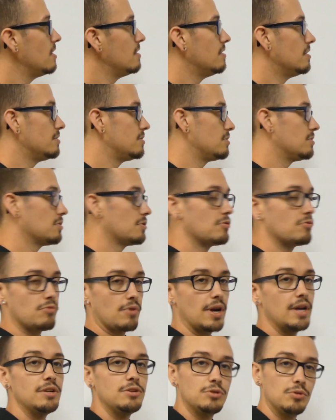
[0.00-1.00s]
this is a
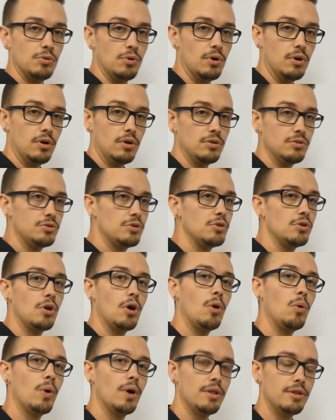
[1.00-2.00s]
great tool to
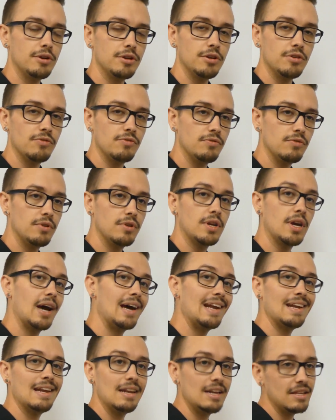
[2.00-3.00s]
know whether you've
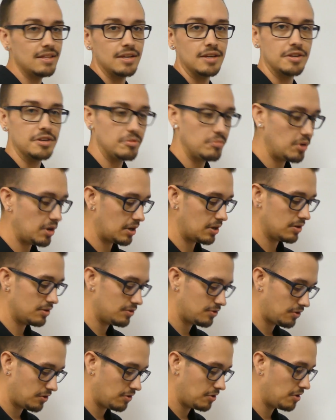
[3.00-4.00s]
got anything to be
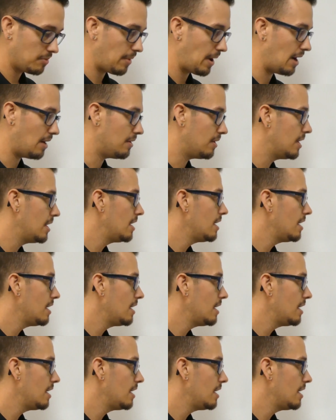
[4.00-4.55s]
concerned about.